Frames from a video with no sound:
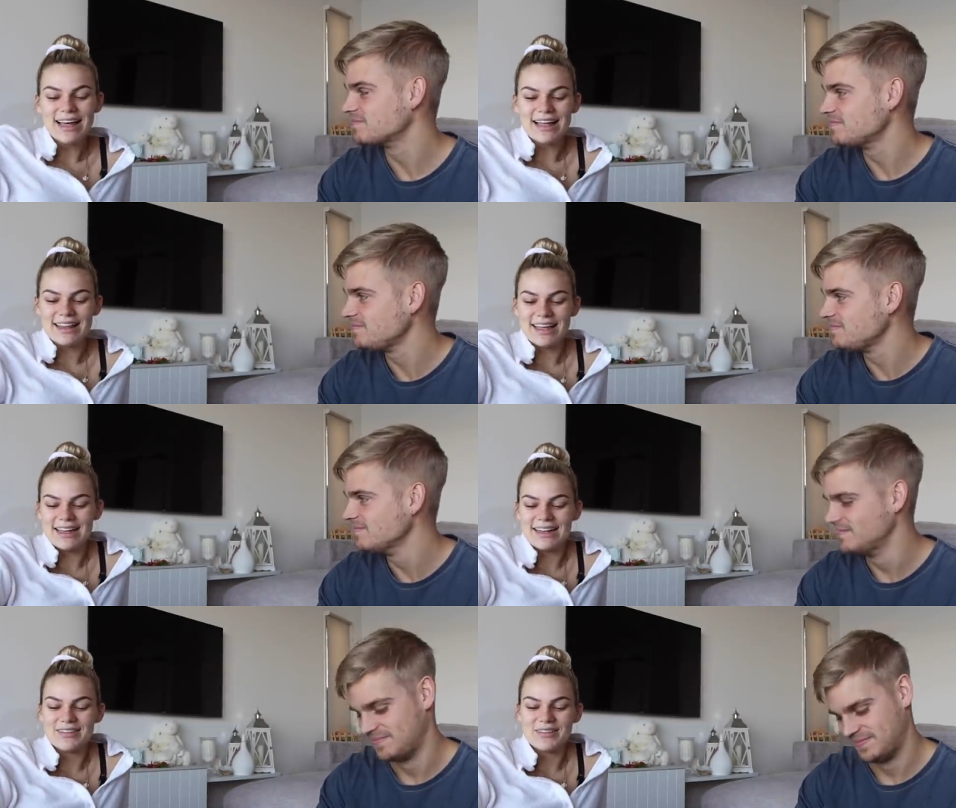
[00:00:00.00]
Speaker 1: and
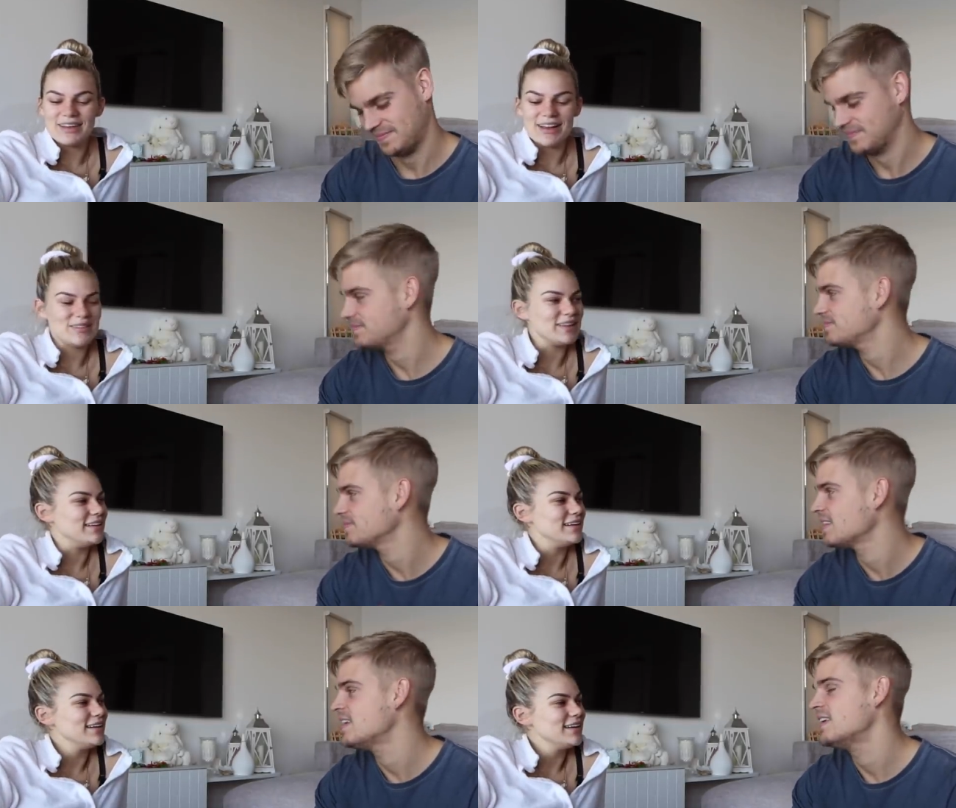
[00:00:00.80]
then what
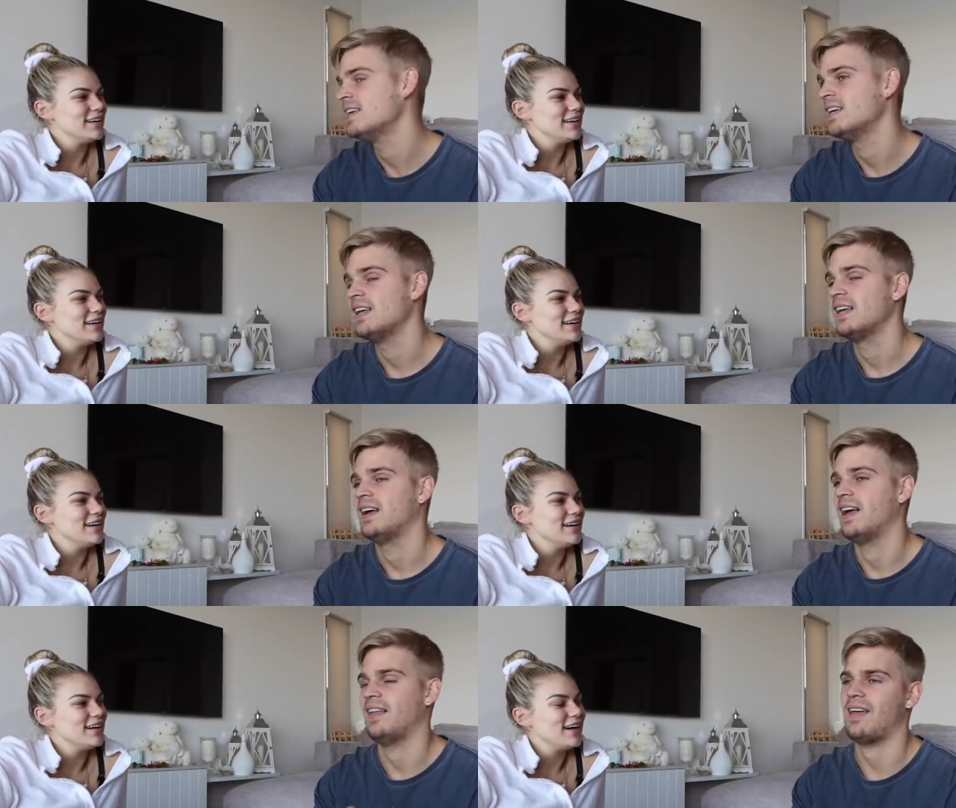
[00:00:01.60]
happened?
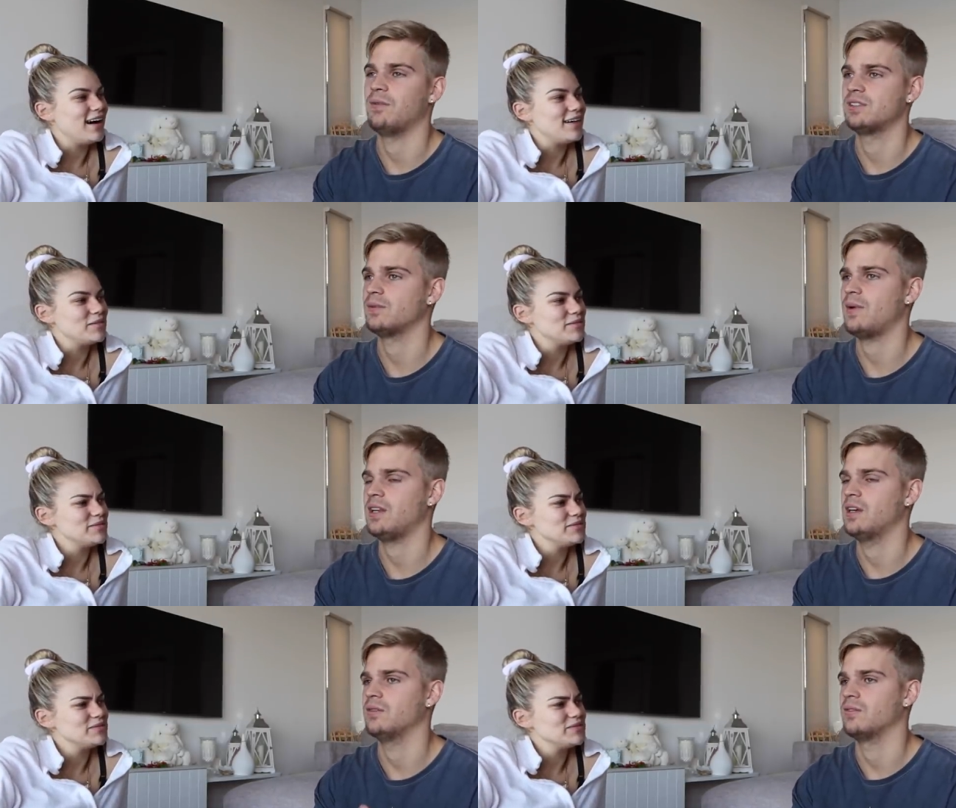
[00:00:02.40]
Speaker 2: That was um, when
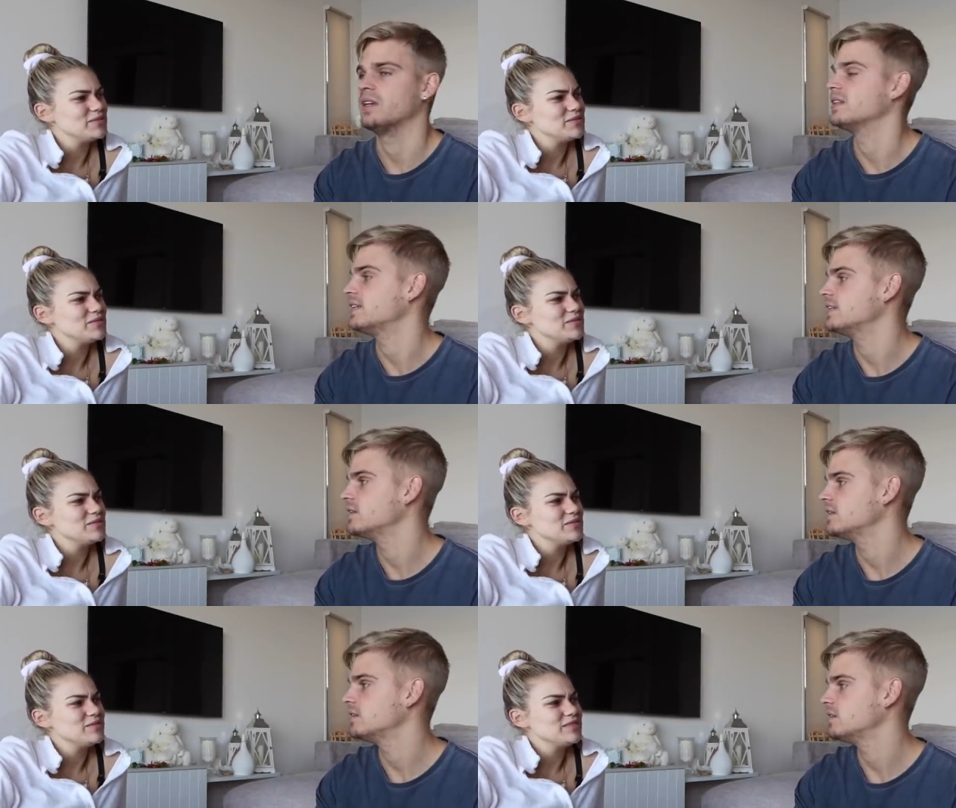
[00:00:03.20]
that really.
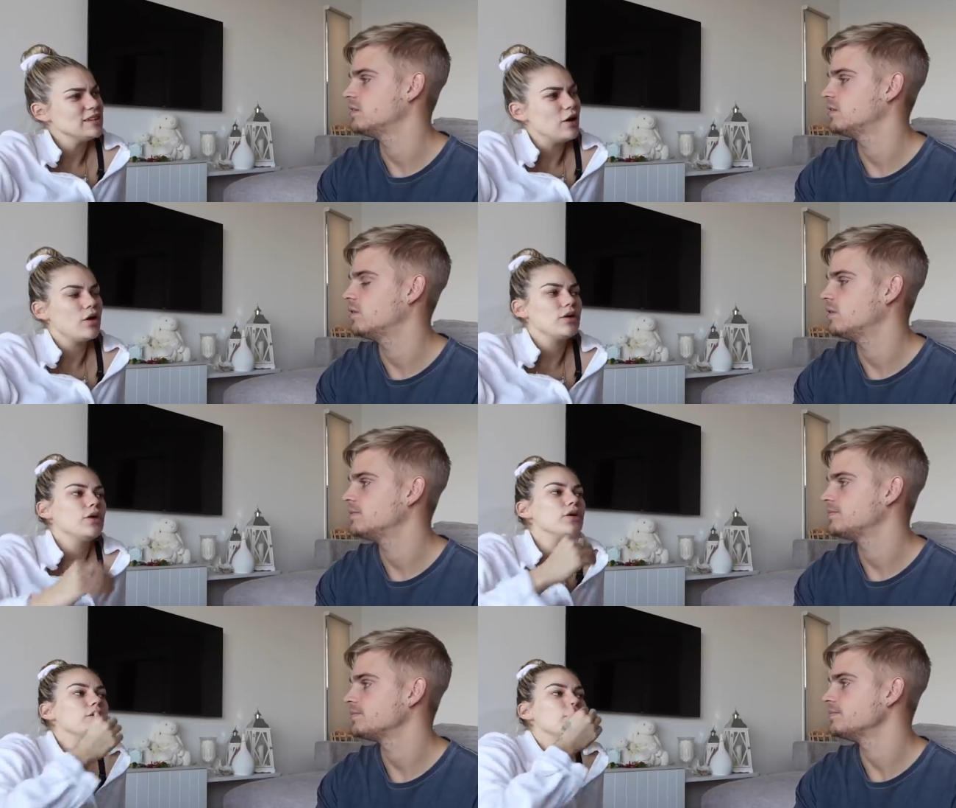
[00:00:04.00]
Speaker 1: Oh
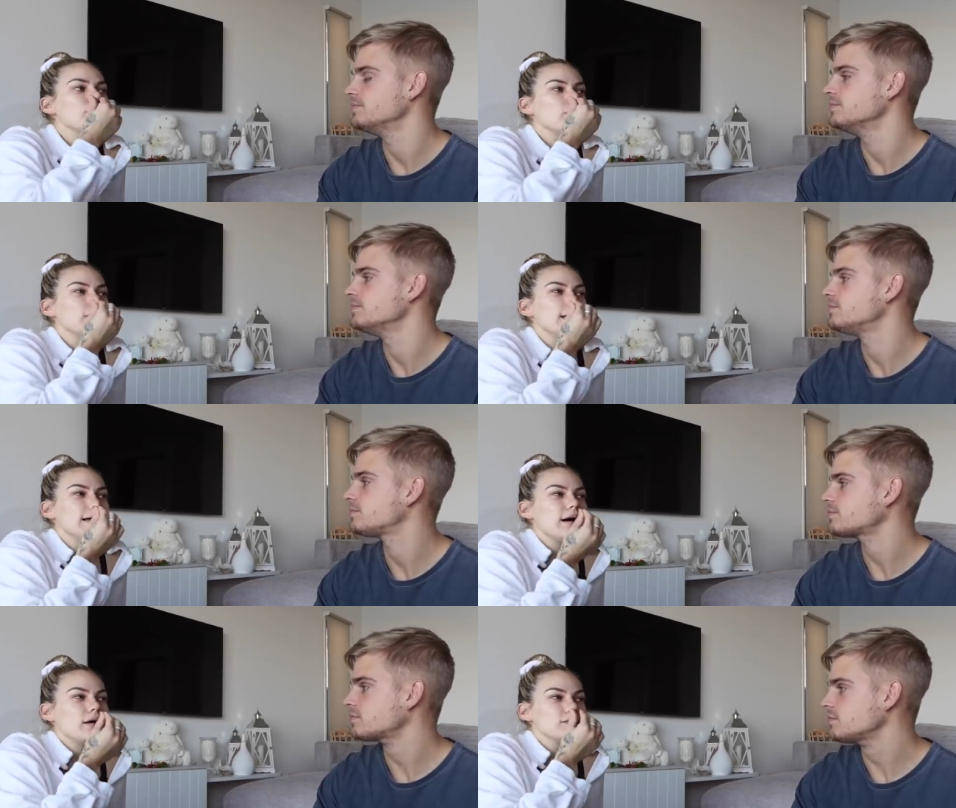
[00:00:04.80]
no,
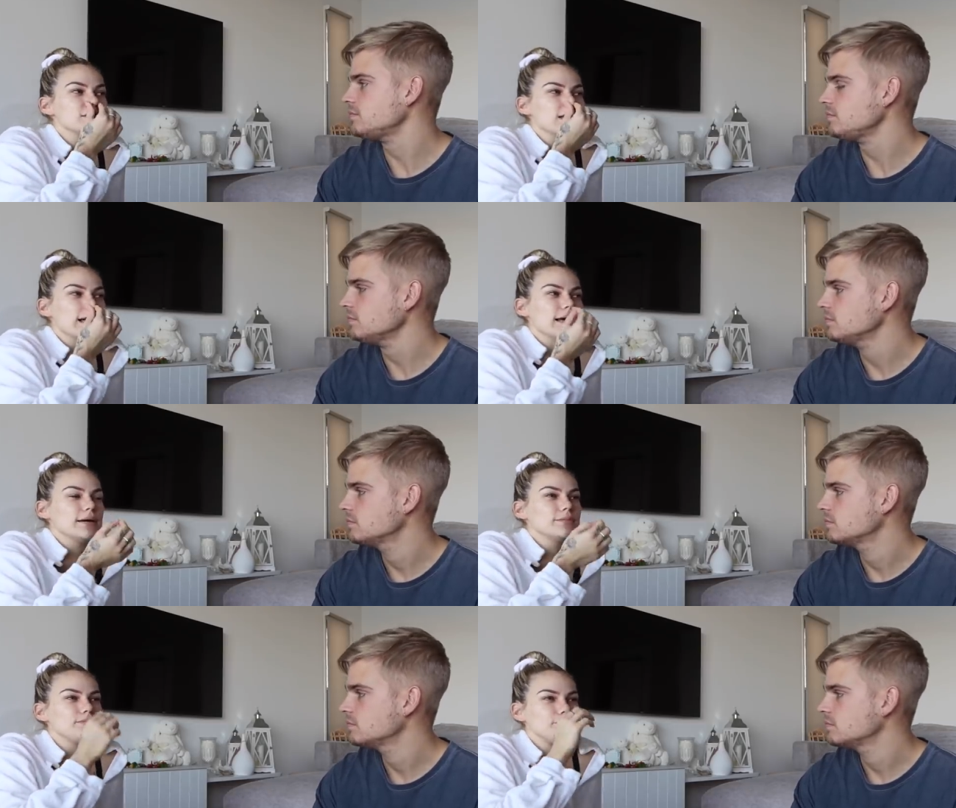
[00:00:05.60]
we. I was like,
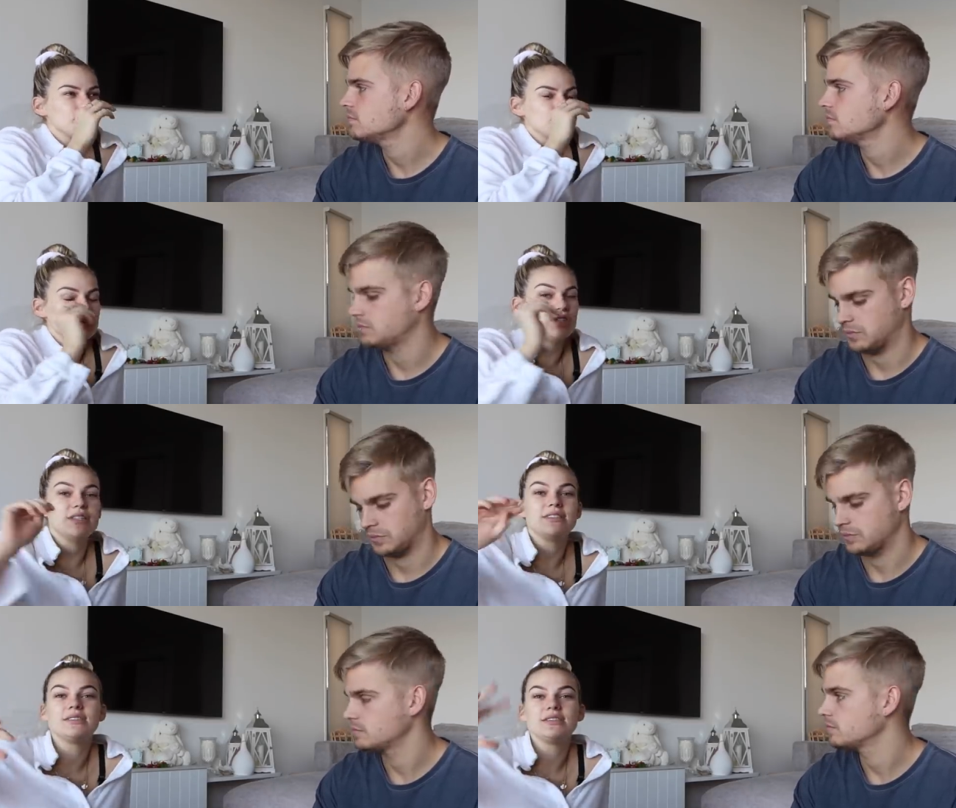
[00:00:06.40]

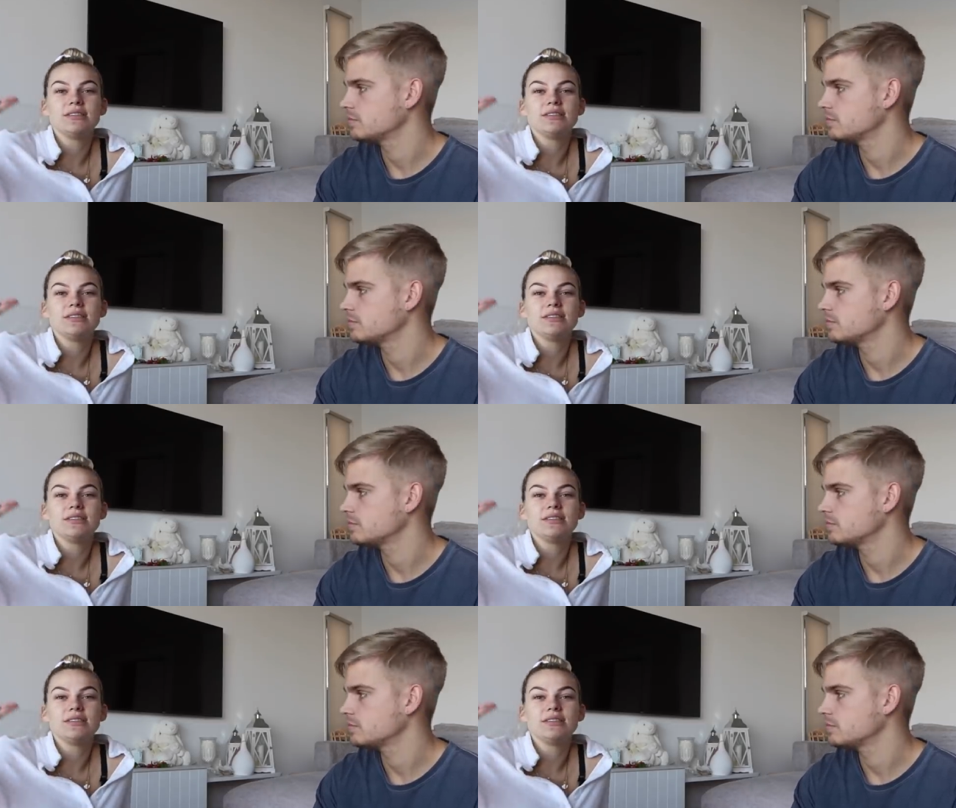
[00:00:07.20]
she